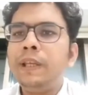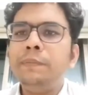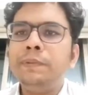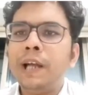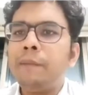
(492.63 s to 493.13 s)

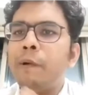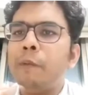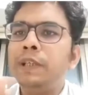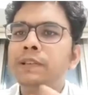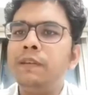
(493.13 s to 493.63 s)
Keep sharp
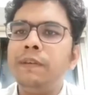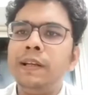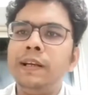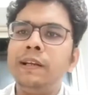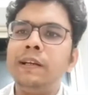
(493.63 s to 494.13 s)
objects away.
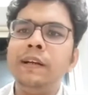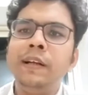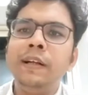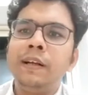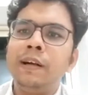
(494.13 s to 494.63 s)

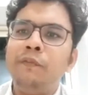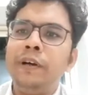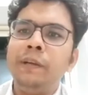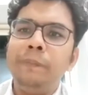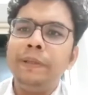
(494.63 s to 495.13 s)

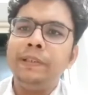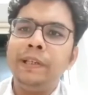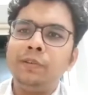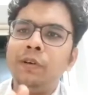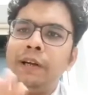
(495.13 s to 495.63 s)
Comfort the patient.
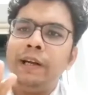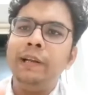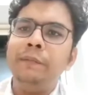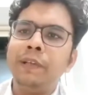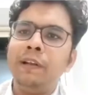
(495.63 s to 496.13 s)
He should not hit
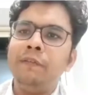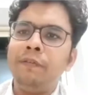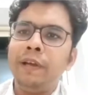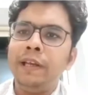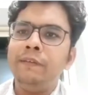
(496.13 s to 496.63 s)
himself
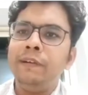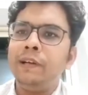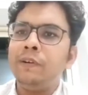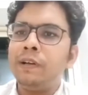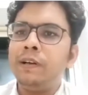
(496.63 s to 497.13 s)

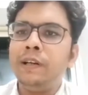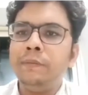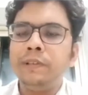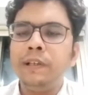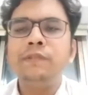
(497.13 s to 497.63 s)
anywhere or hurt
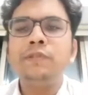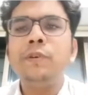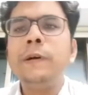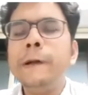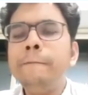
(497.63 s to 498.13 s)
himself.
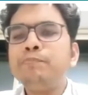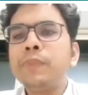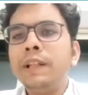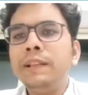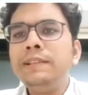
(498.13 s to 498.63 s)
So
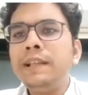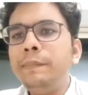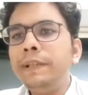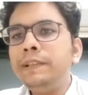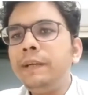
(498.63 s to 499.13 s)
these are the
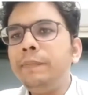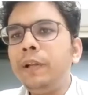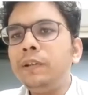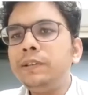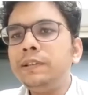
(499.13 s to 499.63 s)
basic
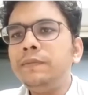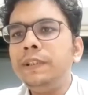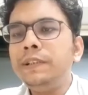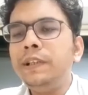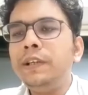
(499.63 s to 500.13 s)
precautions
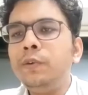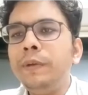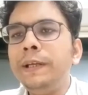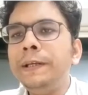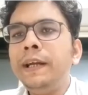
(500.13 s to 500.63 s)
which need to
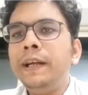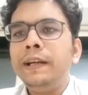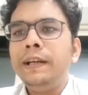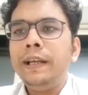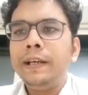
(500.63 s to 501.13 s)
be
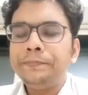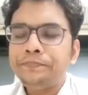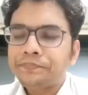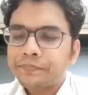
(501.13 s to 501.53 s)
taken.